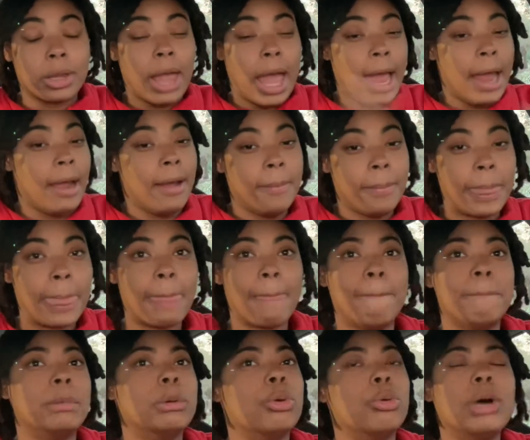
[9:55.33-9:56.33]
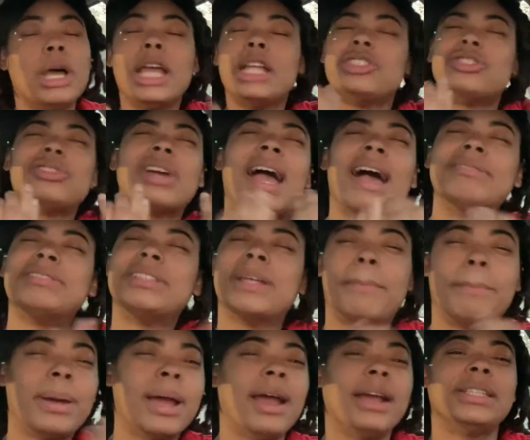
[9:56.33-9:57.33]
Like, what drives a
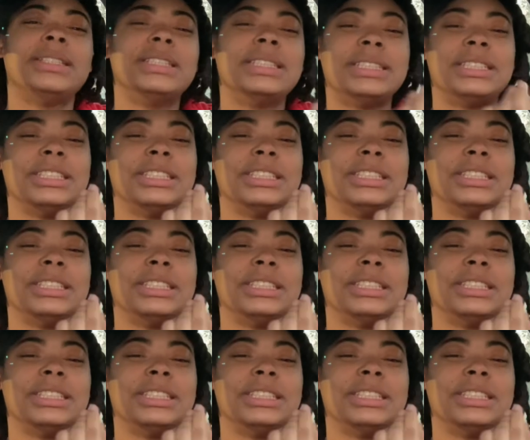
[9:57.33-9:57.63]
person